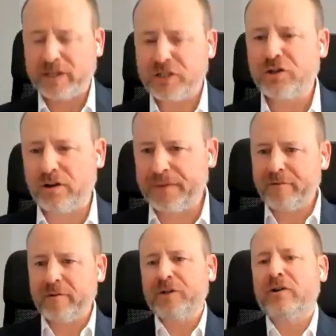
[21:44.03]
question on that
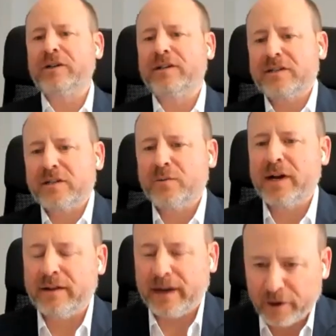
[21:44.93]
from the audience as
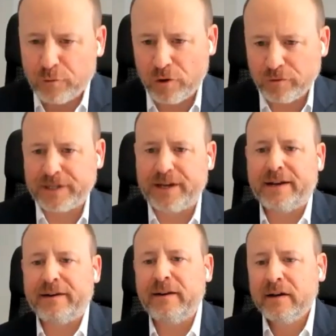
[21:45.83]
well. I quote
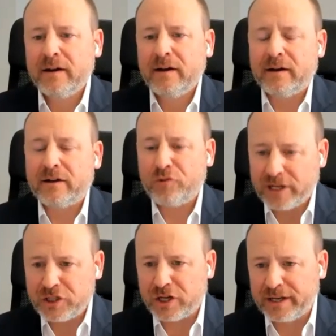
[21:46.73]
again,
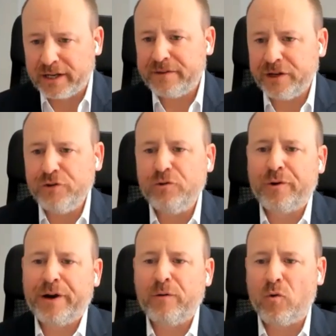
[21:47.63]
"Tragically, the
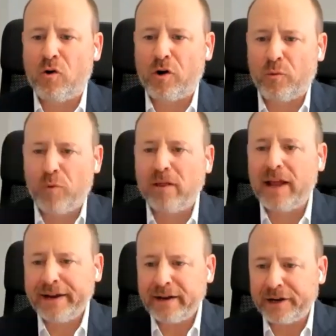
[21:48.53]
Ukraine war will
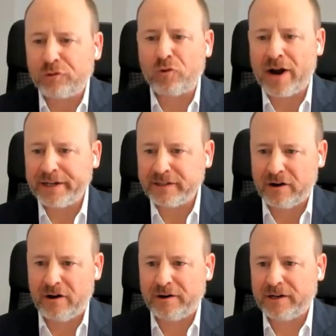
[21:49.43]
likely grind
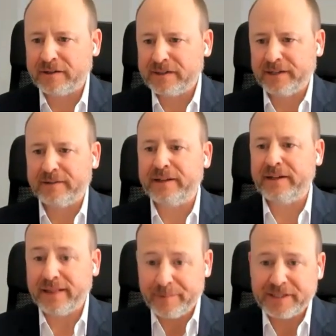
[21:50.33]
on until the
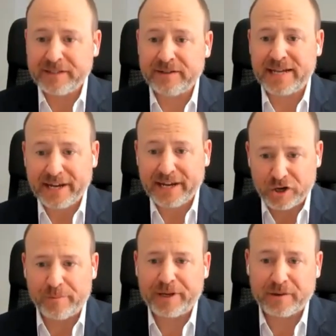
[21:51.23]
limited
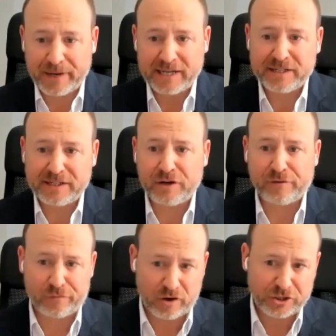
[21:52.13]
economic capacity
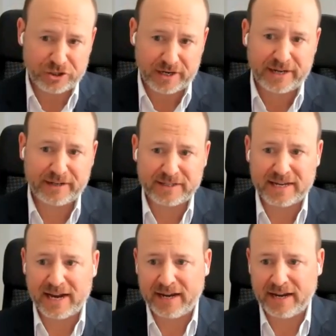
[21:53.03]
of Russia and its
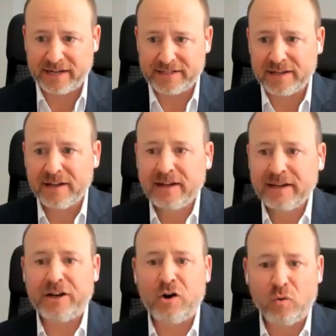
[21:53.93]
allies
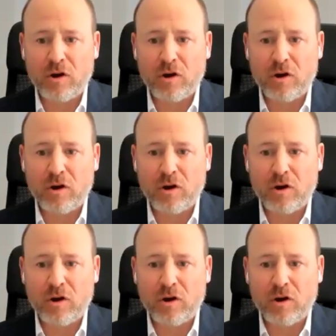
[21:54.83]
can